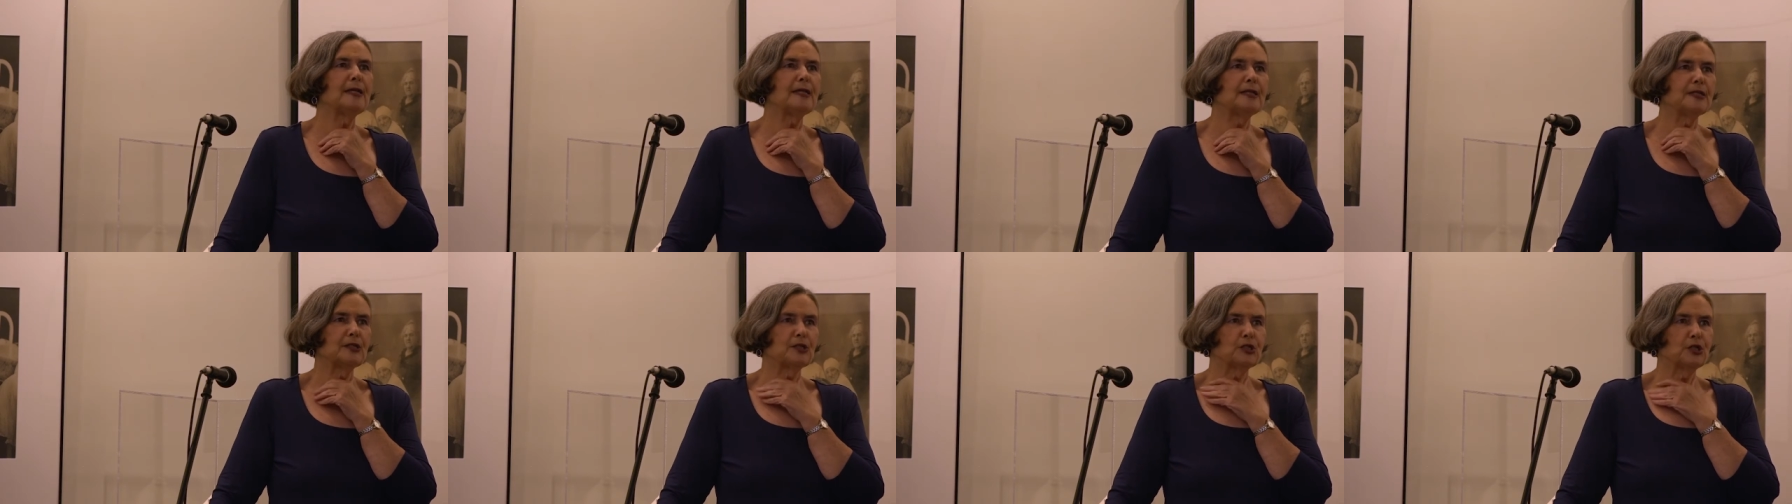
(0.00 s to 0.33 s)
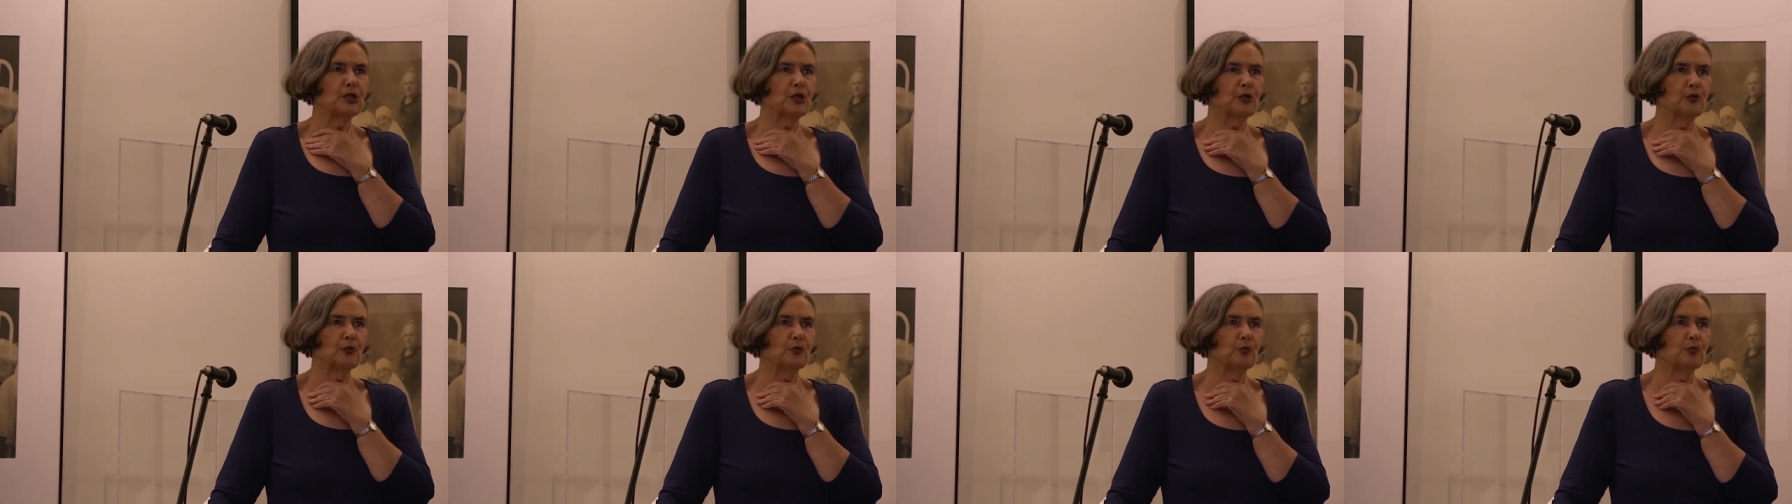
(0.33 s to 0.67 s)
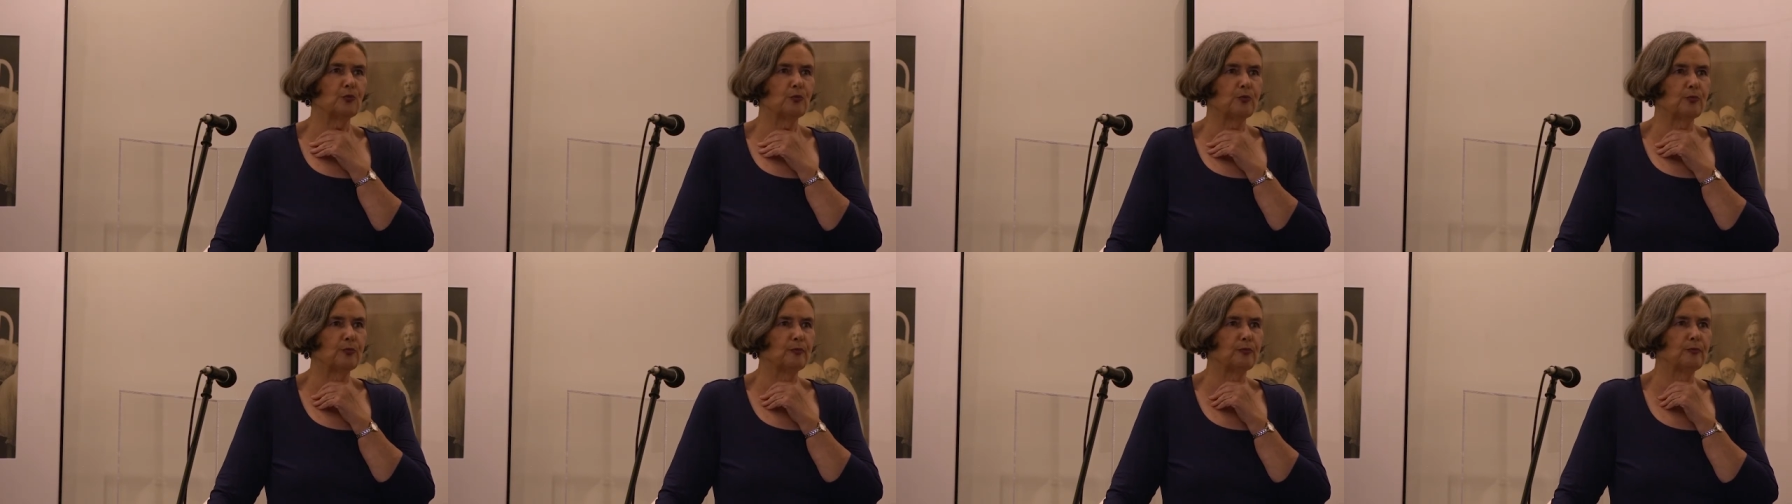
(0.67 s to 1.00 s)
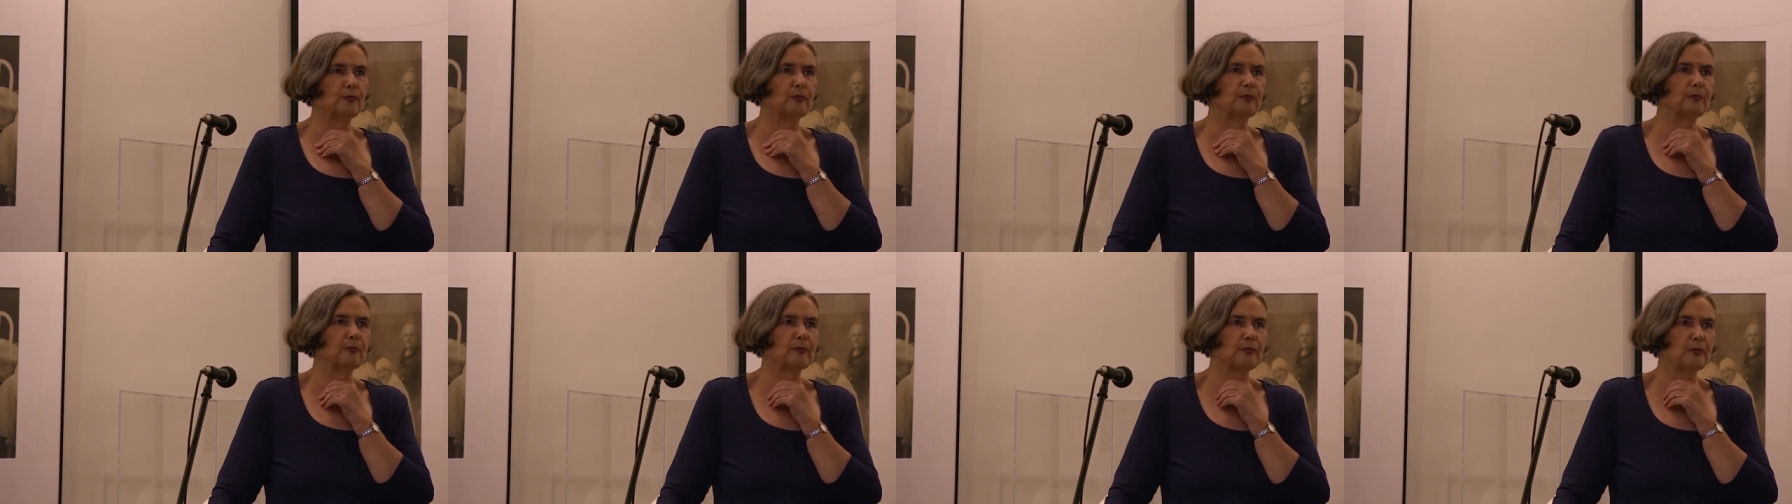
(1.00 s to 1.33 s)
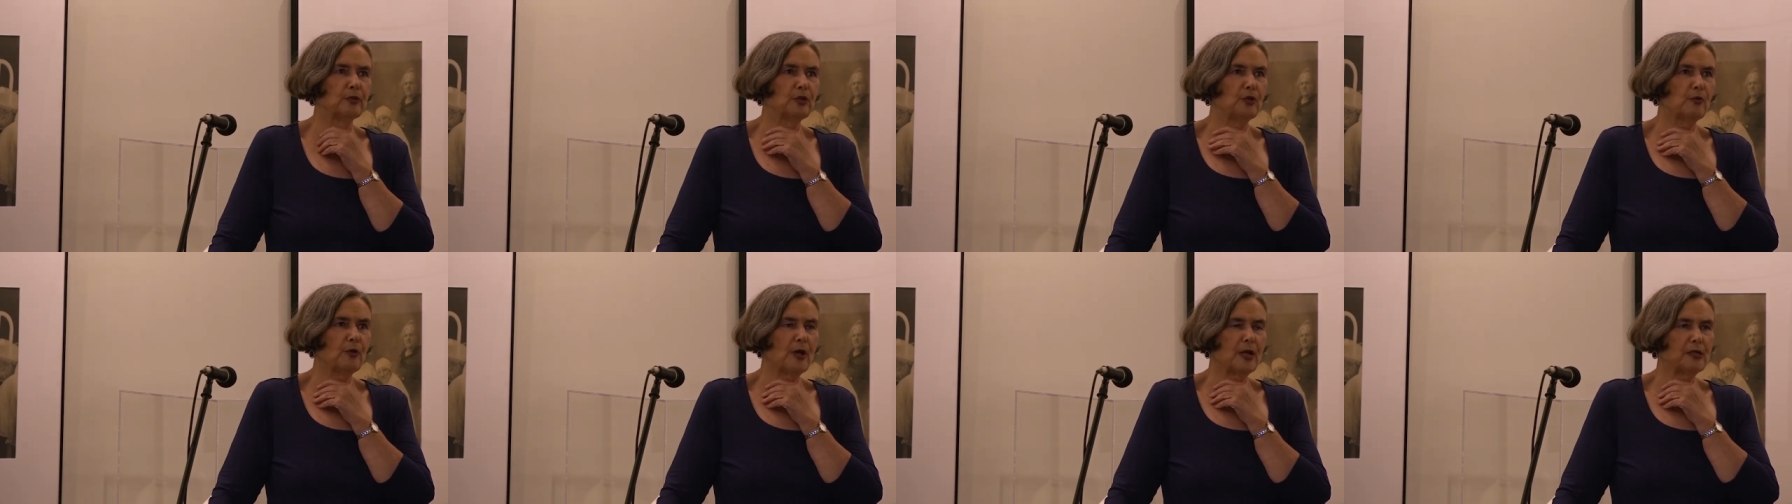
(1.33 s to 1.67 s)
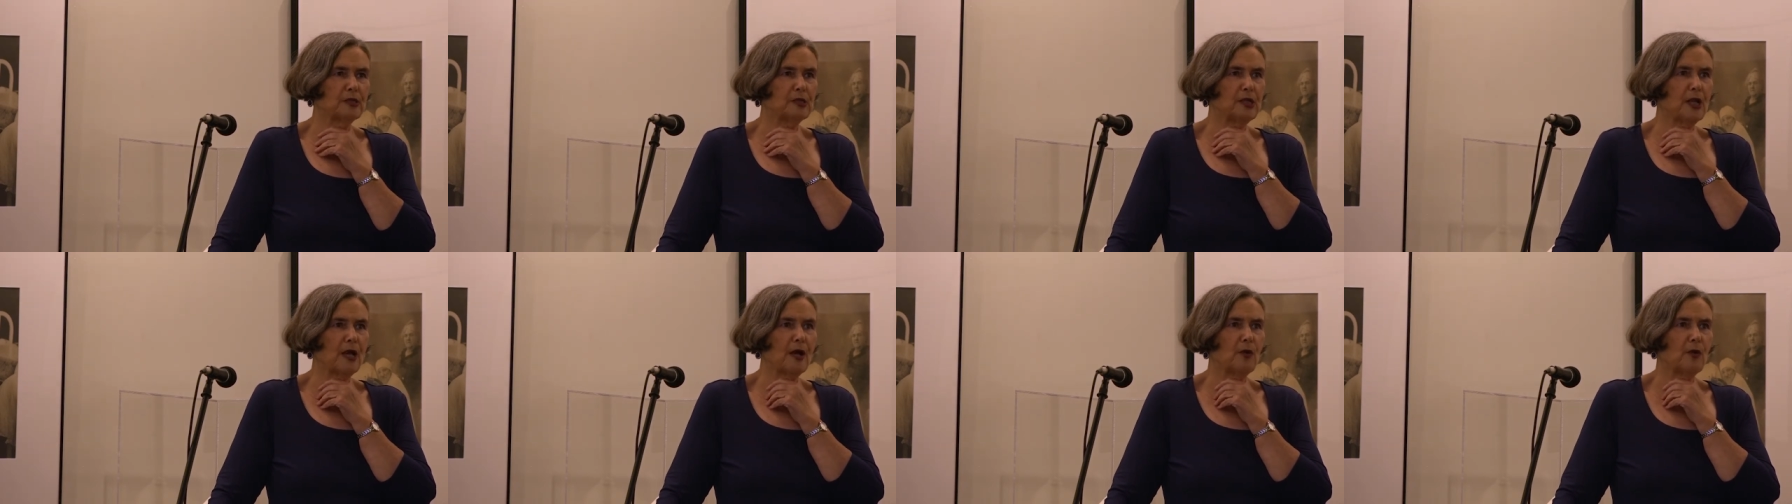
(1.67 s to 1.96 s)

82, U.S.